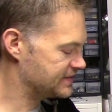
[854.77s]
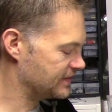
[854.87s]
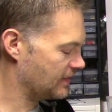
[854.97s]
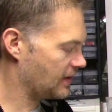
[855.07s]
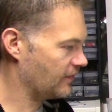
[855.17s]

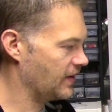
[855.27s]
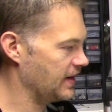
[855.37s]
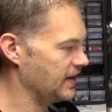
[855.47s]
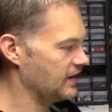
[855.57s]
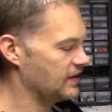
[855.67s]
So
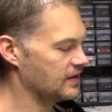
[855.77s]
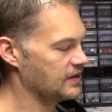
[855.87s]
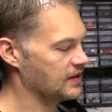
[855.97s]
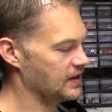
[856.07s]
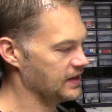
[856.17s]
already
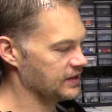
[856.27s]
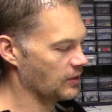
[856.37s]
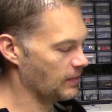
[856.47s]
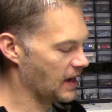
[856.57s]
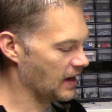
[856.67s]
I need to
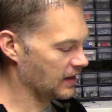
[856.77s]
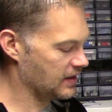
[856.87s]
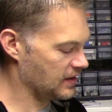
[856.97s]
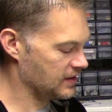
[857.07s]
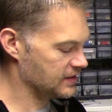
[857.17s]
go back,
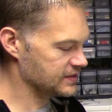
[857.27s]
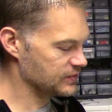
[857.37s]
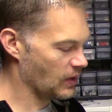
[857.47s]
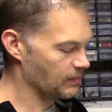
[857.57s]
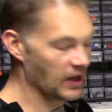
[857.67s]

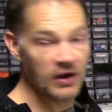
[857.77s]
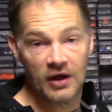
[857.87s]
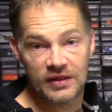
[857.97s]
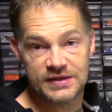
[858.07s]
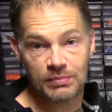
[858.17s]
swap out
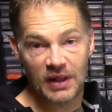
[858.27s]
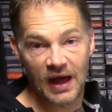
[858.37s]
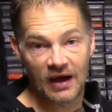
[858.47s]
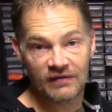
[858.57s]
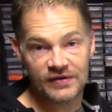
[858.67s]
all this
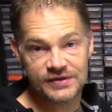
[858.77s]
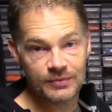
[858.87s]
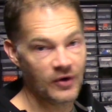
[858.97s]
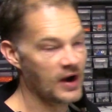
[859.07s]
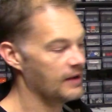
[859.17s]
black for some gray.